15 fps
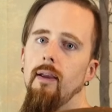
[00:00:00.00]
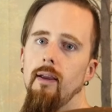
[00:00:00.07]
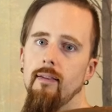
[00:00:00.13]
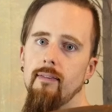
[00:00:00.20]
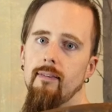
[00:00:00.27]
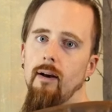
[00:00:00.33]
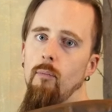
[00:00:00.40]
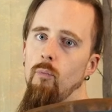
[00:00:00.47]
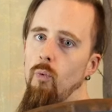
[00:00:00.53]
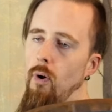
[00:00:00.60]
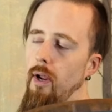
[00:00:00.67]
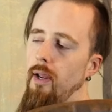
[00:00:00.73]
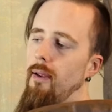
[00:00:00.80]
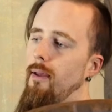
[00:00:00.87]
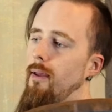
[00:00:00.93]
in some
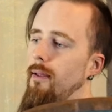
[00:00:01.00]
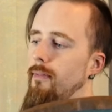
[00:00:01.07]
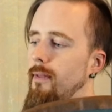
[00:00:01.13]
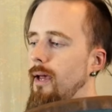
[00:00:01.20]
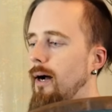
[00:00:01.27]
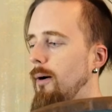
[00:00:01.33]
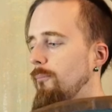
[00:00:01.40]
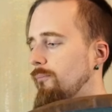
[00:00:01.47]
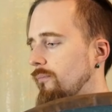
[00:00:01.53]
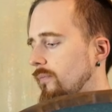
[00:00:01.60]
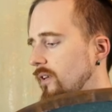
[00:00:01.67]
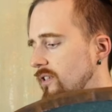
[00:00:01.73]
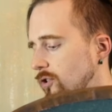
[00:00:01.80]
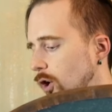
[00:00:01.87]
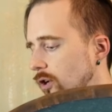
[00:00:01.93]
way. Now,
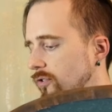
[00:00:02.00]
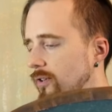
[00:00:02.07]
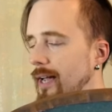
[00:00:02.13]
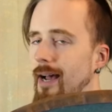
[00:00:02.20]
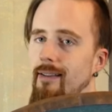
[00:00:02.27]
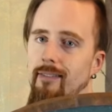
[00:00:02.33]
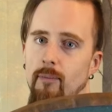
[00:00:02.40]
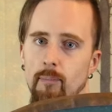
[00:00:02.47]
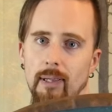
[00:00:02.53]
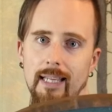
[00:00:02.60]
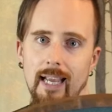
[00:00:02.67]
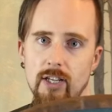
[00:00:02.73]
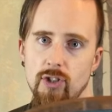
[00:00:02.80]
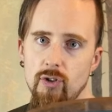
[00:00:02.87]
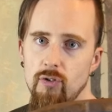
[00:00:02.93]
this also has
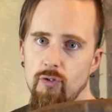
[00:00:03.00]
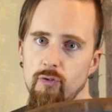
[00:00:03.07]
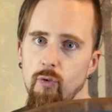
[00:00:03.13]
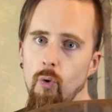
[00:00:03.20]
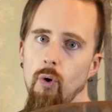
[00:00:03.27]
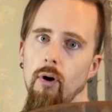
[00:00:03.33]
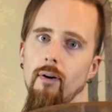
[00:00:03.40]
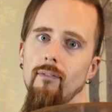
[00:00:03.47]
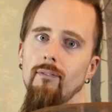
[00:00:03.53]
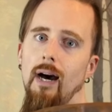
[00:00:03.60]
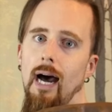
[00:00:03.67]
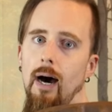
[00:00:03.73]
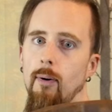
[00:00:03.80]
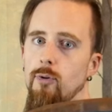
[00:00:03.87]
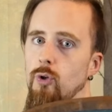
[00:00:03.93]
implications for
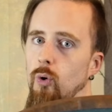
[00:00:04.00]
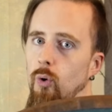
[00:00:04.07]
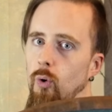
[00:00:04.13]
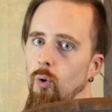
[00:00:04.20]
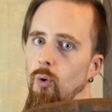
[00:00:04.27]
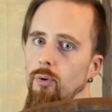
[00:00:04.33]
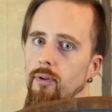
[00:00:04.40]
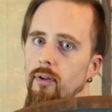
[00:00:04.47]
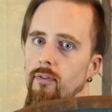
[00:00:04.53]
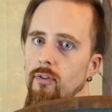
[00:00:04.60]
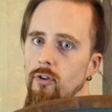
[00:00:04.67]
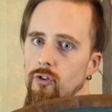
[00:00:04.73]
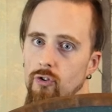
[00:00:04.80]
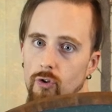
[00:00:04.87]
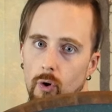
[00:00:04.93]
how you hold
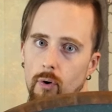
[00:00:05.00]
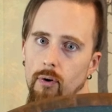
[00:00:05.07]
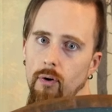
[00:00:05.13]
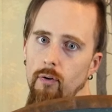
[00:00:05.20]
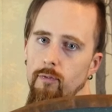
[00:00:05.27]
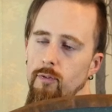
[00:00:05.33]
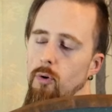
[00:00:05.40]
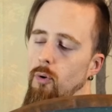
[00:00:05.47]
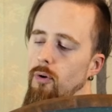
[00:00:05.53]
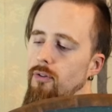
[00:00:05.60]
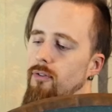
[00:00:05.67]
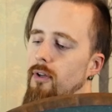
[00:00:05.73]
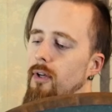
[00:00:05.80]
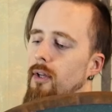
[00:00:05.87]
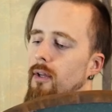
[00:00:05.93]
the sword, of course.